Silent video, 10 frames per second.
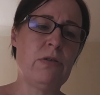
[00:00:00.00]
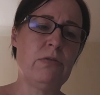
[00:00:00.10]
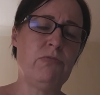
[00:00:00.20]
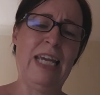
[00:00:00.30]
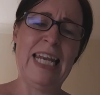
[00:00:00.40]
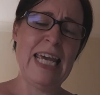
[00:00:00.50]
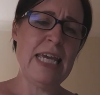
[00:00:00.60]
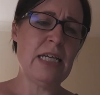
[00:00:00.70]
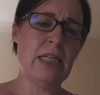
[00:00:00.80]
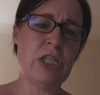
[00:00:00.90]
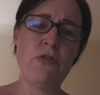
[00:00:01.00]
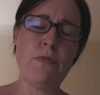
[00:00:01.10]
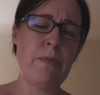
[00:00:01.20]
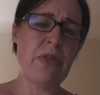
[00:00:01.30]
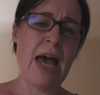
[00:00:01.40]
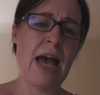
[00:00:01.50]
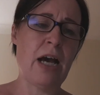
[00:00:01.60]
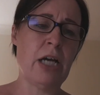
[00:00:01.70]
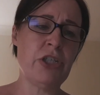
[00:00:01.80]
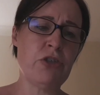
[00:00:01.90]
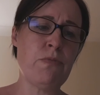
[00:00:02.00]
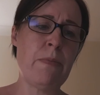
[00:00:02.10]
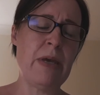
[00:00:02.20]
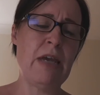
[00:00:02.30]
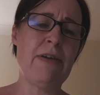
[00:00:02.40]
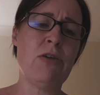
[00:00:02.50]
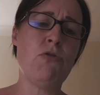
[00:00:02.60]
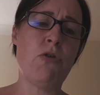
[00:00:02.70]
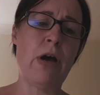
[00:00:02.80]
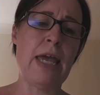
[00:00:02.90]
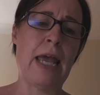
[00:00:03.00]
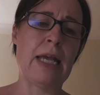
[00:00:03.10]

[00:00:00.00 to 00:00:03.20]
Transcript: "Really? I don't remember that. I just remember hearing you crying.